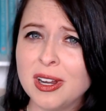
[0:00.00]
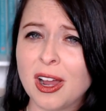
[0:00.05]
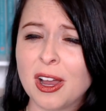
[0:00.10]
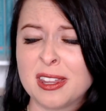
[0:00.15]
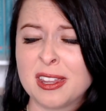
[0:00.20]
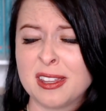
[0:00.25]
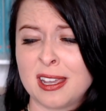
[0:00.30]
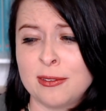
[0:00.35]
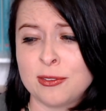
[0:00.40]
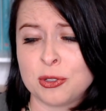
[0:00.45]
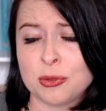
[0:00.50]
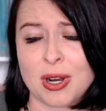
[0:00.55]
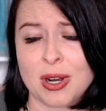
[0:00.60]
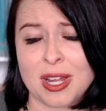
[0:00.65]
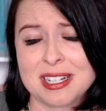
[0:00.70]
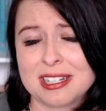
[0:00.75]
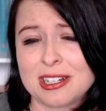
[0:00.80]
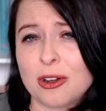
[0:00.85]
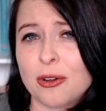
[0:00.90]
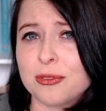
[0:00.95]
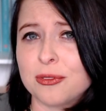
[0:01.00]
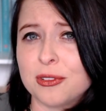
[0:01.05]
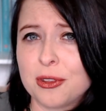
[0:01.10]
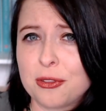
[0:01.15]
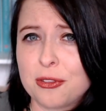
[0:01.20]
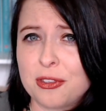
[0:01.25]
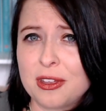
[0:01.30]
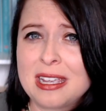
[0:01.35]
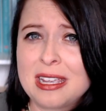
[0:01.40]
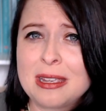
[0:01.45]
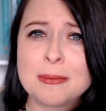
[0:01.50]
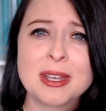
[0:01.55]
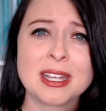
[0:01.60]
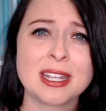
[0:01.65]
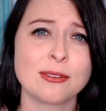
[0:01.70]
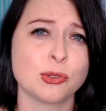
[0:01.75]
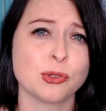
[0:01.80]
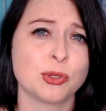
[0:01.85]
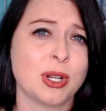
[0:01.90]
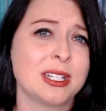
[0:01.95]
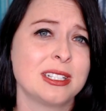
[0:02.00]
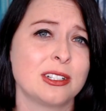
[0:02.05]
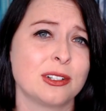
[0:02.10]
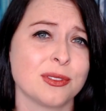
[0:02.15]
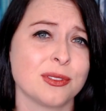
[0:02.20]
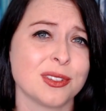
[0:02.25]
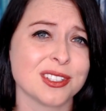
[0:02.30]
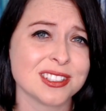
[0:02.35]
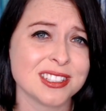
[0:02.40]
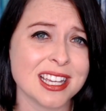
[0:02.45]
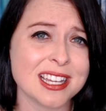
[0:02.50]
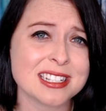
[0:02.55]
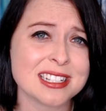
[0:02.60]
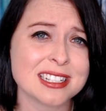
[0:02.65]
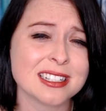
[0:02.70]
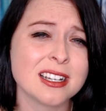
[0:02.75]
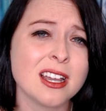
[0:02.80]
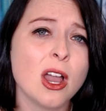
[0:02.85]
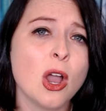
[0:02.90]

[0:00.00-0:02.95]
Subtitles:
It gives you an idea of the theme, it gives you an idea of the setting.